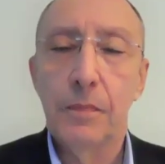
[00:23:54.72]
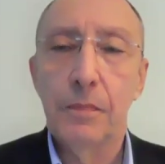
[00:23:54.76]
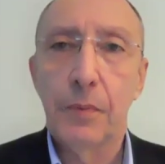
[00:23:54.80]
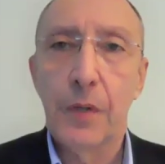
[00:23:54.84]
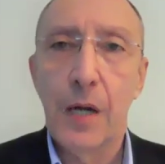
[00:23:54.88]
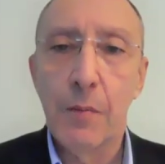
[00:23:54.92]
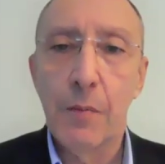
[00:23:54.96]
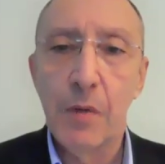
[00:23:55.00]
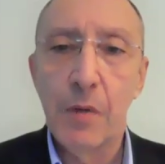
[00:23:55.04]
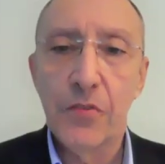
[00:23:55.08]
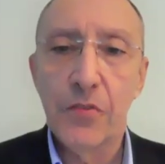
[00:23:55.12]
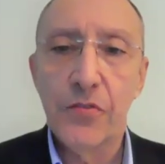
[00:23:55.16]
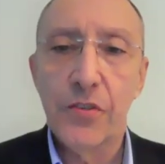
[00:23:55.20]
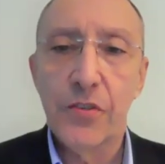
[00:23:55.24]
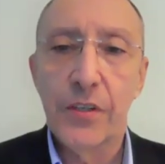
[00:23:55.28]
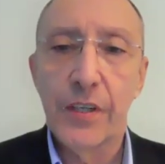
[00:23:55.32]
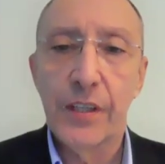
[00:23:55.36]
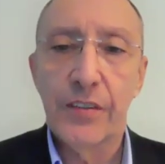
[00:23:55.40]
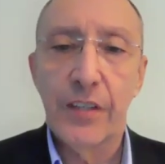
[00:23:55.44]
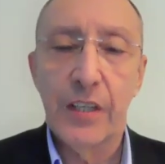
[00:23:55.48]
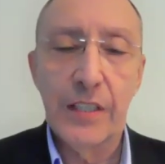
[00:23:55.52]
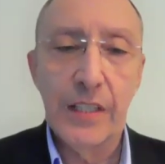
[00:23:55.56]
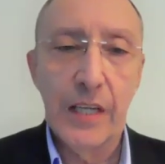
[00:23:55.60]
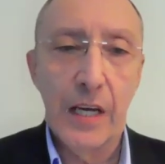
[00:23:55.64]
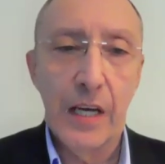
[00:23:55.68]
Prime Minister
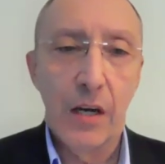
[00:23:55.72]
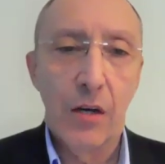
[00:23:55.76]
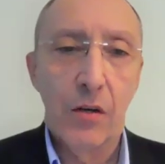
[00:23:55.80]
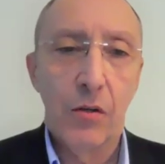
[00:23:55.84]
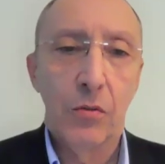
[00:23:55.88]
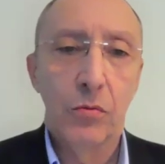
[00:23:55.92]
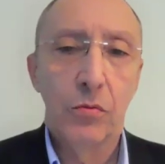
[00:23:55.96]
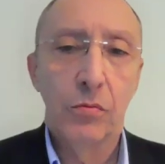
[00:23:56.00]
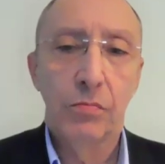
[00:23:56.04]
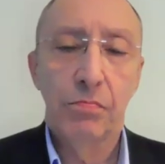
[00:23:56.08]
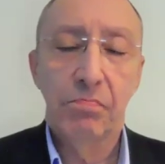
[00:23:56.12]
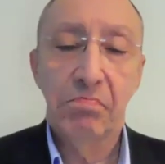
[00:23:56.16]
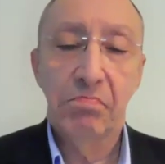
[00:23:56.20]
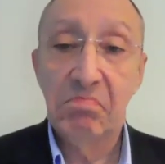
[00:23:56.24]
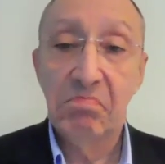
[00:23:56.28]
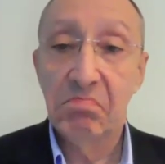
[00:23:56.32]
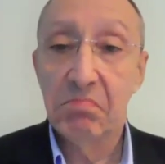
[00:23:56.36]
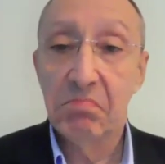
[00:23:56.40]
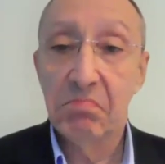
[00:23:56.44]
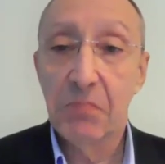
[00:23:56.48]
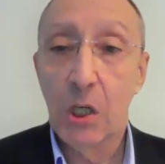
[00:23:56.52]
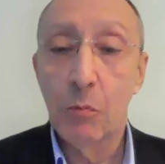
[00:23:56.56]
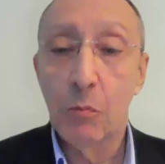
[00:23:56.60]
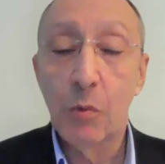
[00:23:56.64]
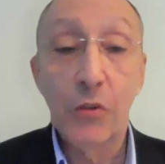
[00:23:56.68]
Netanyahu
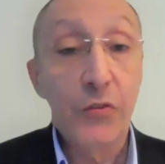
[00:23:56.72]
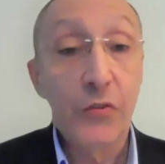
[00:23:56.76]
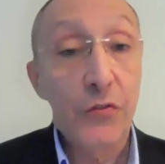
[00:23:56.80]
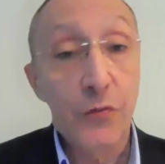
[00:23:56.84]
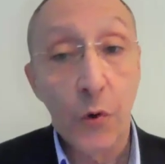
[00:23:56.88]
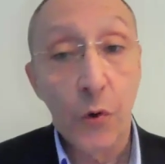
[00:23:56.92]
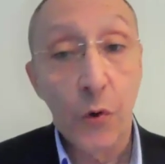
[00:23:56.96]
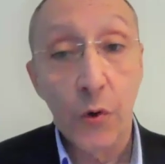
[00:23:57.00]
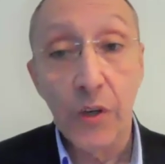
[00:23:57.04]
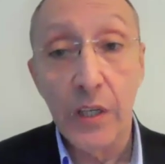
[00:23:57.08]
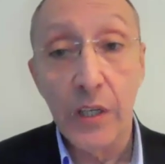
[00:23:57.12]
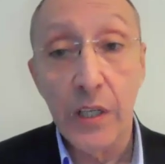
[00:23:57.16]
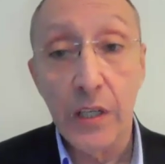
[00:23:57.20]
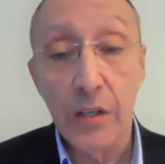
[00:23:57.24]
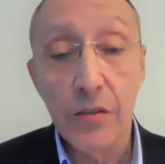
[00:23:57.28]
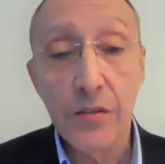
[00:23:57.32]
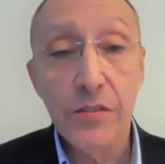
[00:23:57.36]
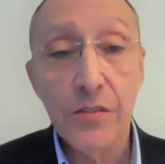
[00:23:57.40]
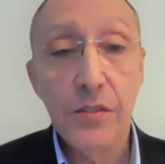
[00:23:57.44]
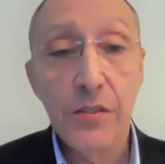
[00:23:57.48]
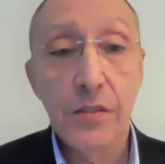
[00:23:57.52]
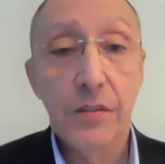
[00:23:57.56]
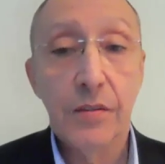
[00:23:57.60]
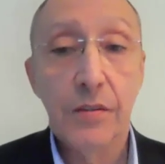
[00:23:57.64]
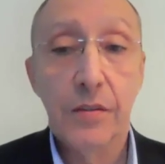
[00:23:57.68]
almost 40
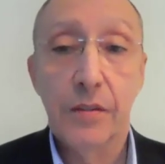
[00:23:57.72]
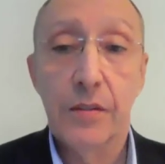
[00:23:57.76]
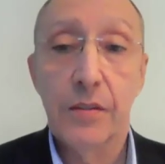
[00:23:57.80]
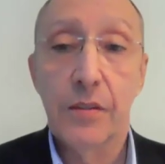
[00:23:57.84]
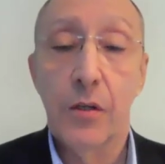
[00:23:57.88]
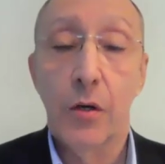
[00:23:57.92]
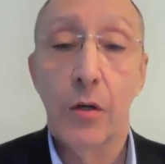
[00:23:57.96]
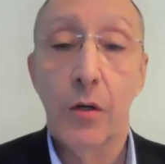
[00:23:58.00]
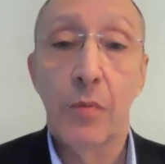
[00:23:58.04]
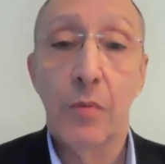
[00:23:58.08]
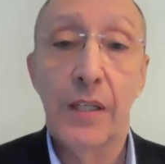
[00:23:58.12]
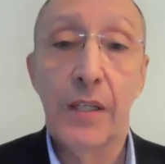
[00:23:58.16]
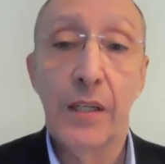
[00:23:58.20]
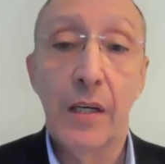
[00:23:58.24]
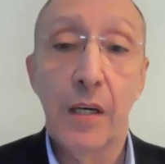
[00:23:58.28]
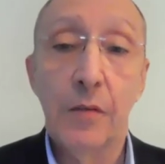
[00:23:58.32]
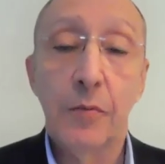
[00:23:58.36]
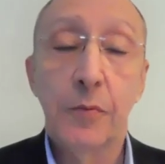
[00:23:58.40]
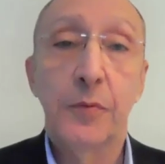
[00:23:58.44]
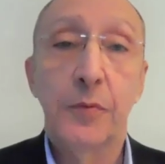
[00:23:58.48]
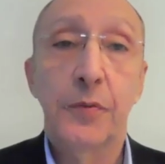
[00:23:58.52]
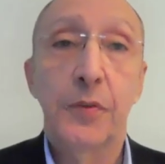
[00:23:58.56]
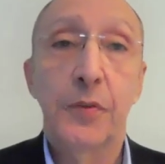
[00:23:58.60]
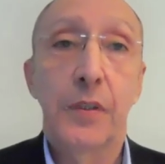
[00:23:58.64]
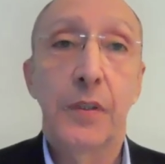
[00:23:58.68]
years, know him
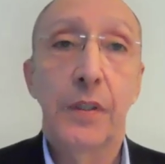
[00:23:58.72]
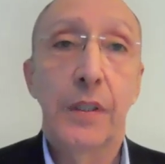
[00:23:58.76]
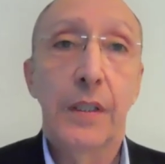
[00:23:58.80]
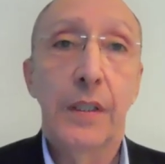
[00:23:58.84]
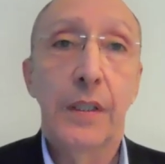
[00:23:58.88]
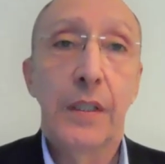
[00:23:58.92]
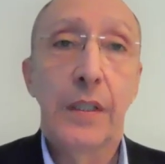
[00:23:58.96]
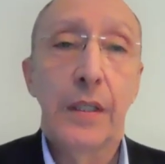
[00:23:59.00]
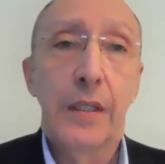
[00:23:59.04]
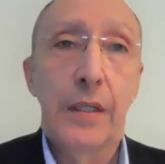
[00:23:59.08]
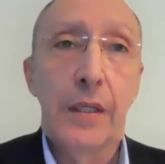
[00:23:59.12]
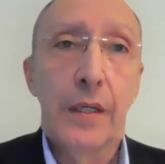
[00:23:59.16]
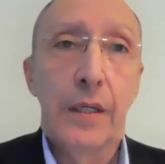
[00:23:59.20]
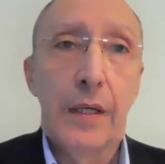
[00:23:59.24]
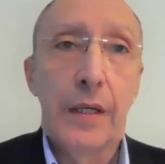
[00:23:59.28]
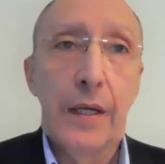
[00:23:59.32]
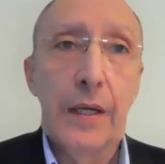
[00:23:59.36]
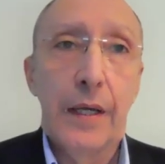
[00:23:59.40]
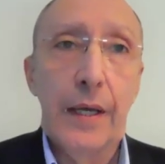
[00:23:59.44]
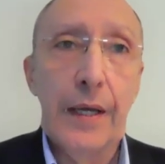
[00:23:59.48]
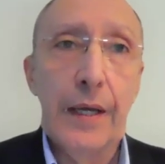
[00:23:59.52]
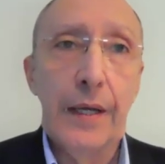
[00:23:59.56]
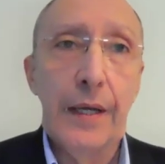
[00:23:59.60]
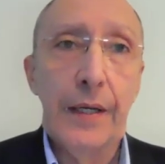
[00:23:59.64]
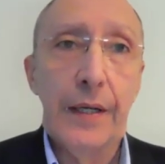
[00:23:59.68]
enough,
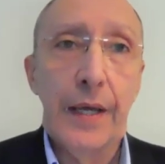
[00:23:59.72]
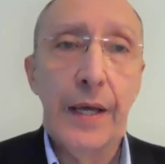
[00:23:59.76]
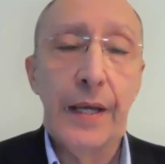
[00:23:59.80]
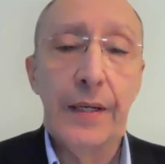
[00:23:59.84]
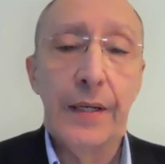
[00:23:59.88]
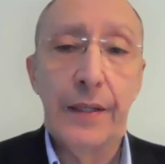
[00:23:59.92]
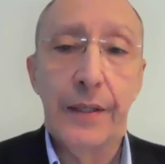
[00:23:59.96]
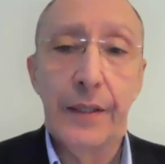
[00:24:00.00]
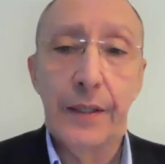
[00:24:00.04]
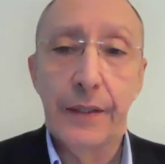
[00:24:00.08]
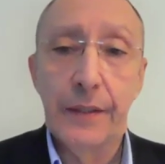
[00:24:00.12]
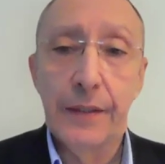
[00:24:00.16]
and